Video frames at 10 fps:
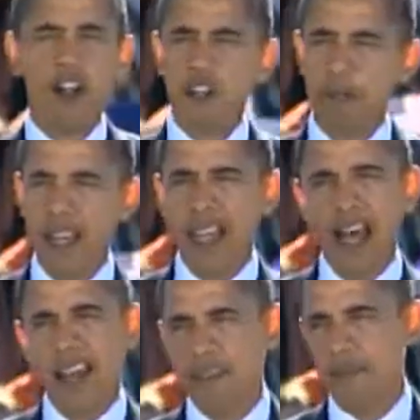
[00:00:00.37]
There's been a
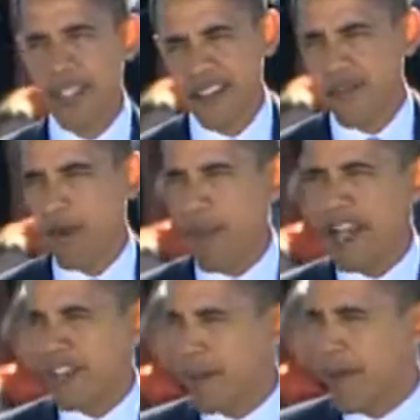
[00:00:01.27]
lot of
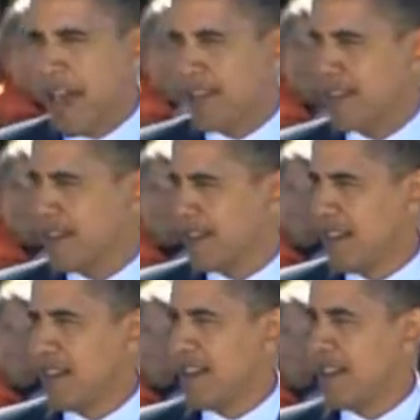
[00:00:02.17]
misinformation about
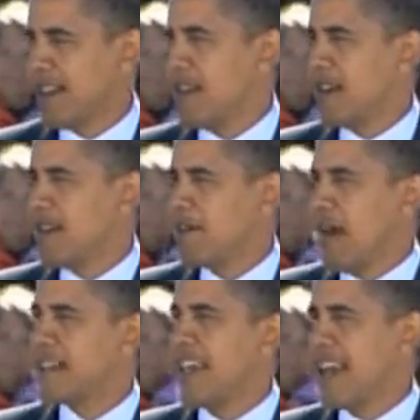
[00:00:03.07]

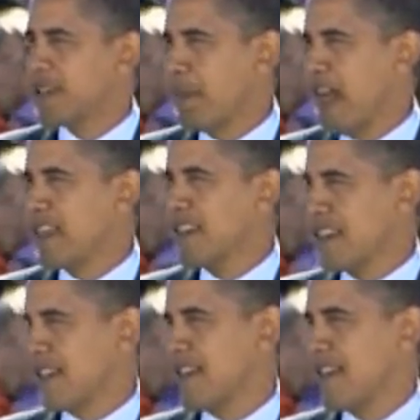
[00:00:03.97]
my tax
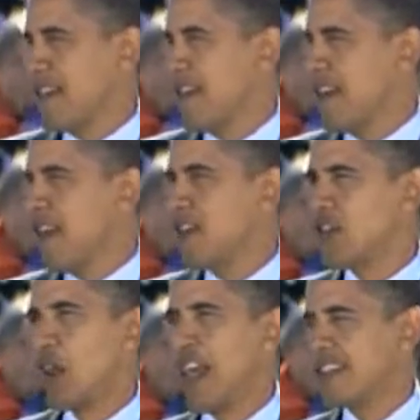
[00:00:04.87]
policy.
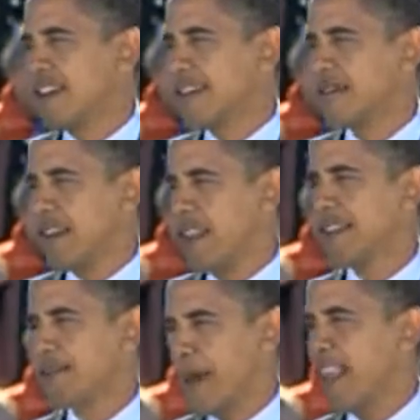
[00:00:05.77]
So let's just
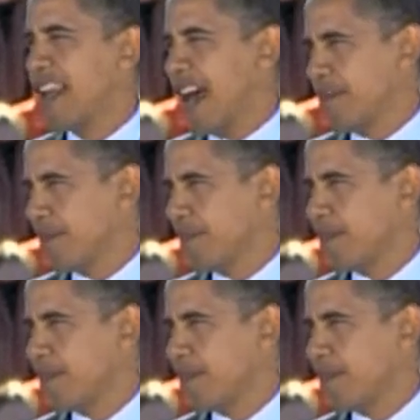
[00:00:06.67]
let's spell it out.